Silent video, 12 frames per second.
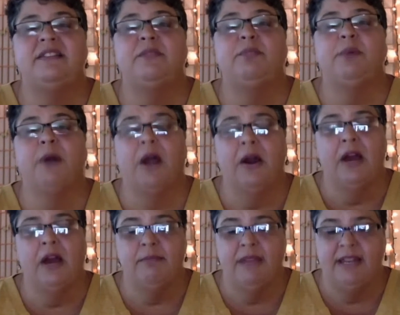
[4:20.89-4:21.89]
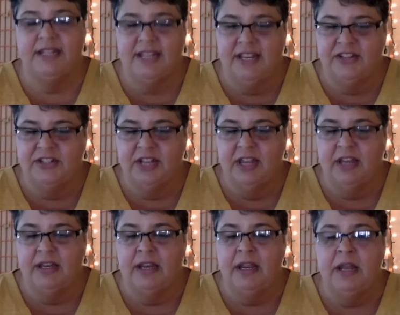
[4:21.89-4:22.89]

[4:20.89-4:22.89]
of prayer and meditation.